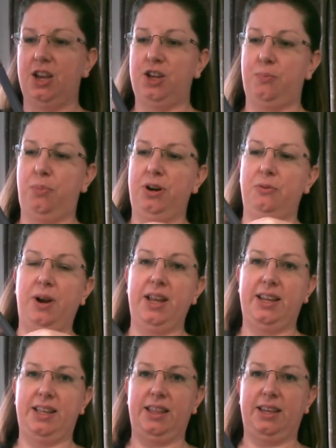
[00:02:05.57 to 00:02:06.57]
You put it
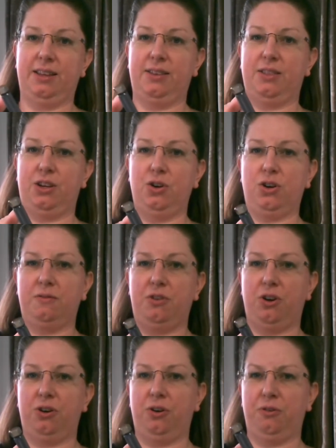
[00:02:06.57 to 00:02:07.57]
right in the nook of
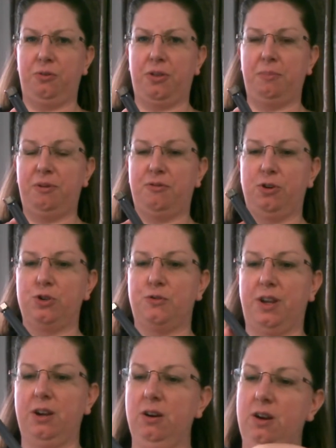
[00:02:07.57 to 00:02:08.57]
your thumb and first
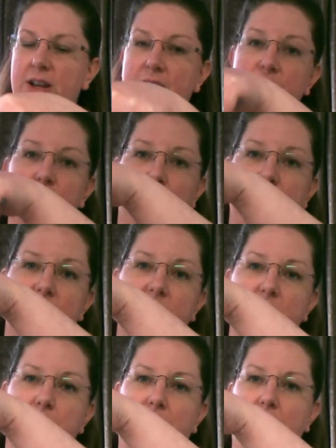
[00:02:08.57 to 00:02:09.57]
finger, so it sits
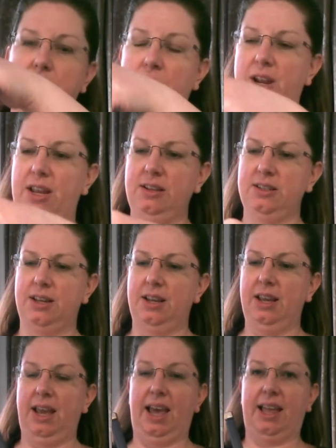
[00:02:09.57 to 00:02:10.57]
in the palm of your hand,
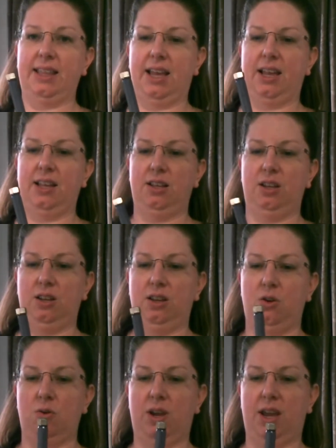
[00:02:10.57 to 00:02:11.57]
and then
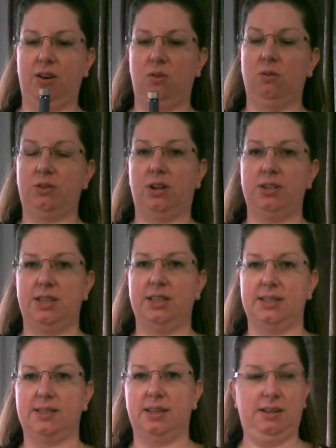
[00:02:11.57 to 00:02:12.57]
you can hold on to
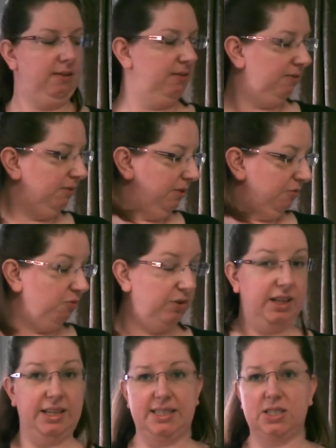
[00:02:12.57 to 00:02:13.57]
this
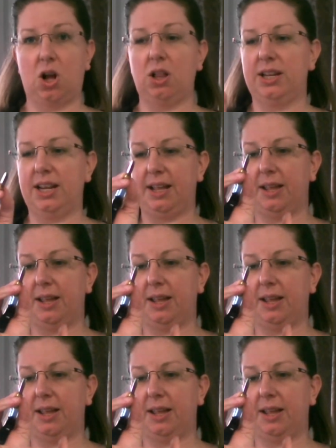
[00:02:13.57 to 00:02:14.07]
really solid.